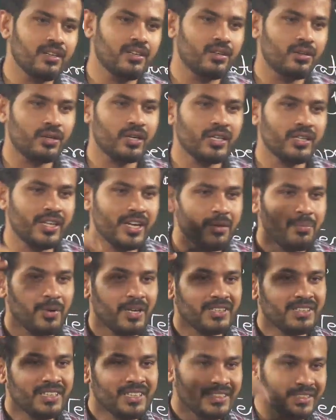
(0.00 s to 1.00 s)
Okay, their
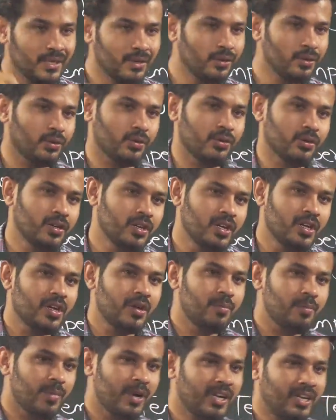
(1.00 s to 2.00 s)
pressure is low.
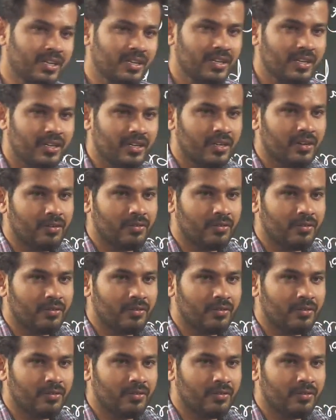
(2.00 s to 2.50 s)
But